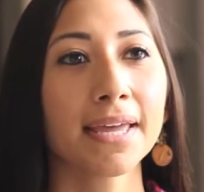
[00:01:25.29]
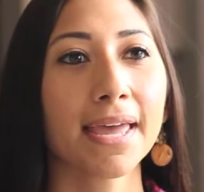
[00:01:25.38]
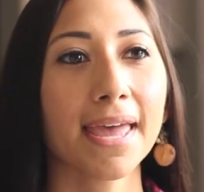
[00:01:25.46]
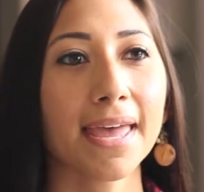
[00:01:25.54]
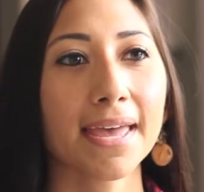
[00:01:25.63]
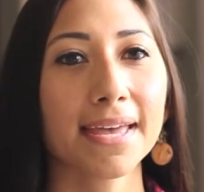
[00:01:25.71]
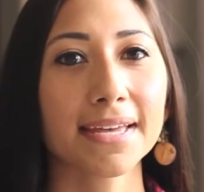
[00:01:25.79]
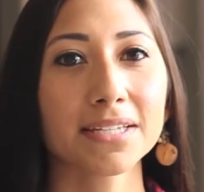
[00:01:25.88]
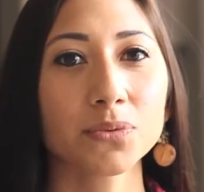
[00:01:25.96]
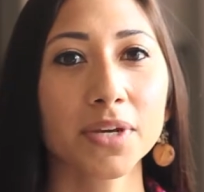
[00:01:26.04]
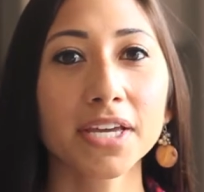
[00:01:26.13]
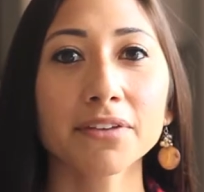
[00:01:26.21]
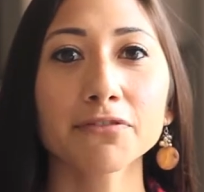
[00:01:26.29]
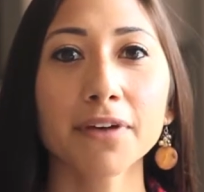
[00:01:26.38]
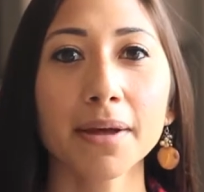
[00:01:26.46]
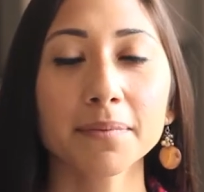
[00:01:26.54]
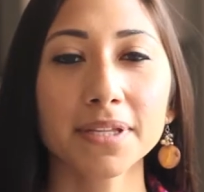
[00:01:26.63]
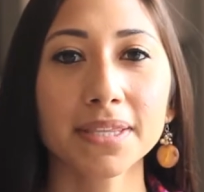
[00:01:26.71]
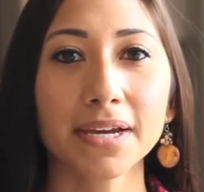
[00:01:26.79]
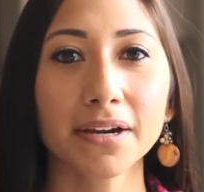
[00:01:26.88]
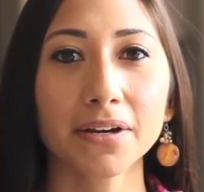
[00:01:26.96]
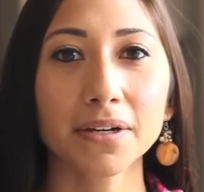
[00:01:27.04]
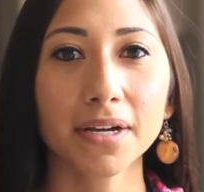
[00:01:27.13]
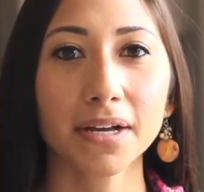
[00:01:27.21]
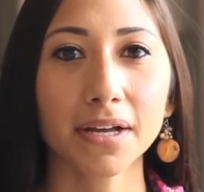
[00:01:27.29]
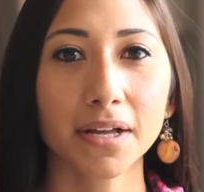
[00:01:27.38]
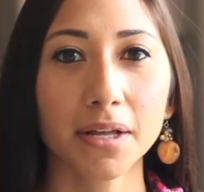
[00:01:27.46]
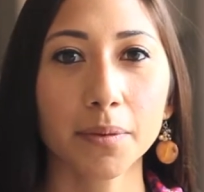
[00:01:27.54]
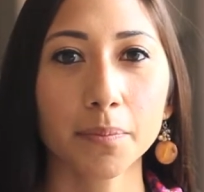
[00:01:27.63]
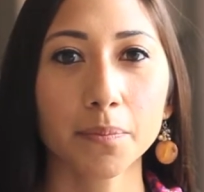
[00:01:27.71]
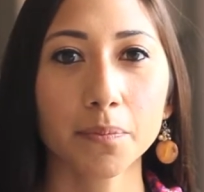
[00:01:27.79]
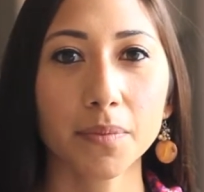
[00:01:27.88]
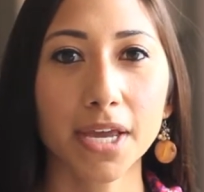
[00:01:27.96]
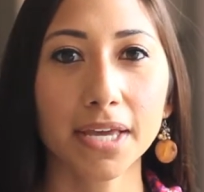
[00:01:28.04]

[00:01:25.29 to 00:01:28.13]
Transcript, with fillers: and we had a family there, um,